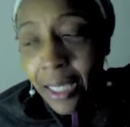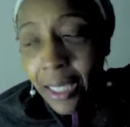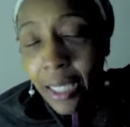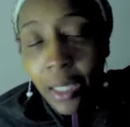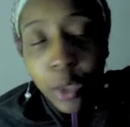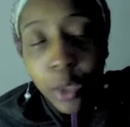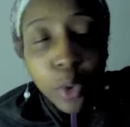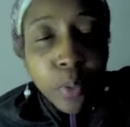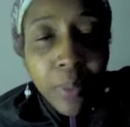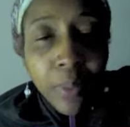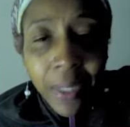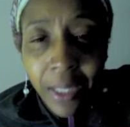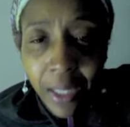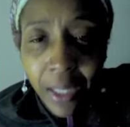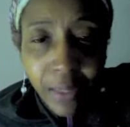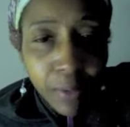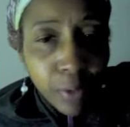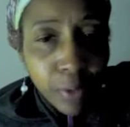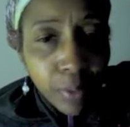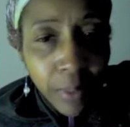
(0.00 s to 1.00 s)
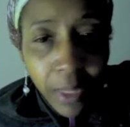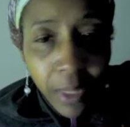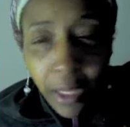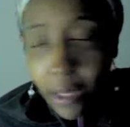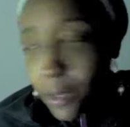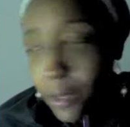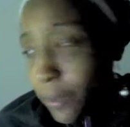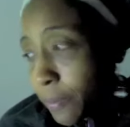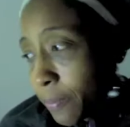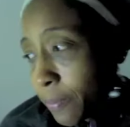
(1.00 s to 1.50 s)
Too messy for me.
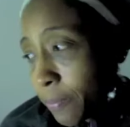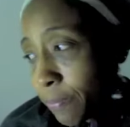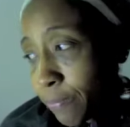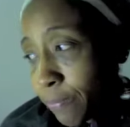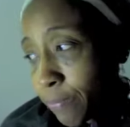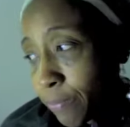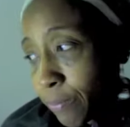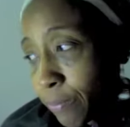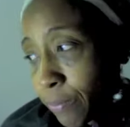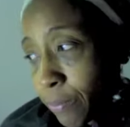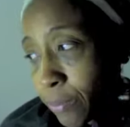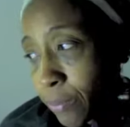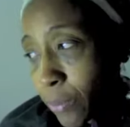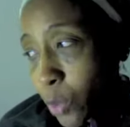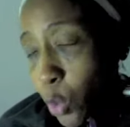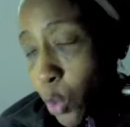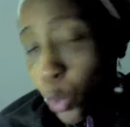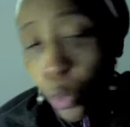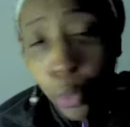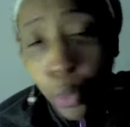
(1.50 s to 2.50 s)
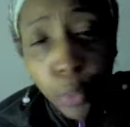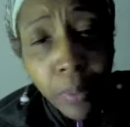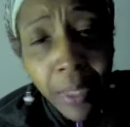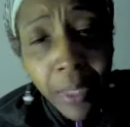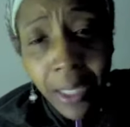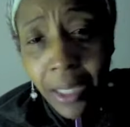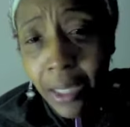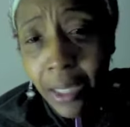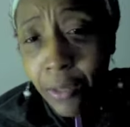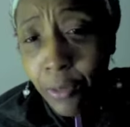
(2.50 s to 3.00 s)
Too
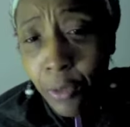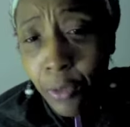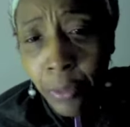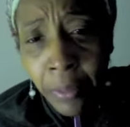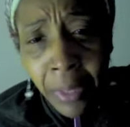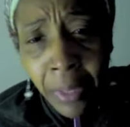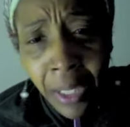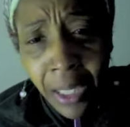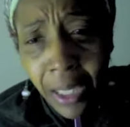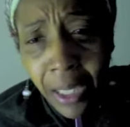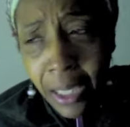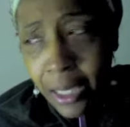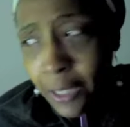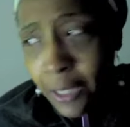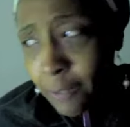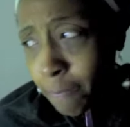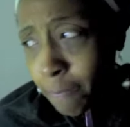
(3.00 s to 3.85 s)
messy for me.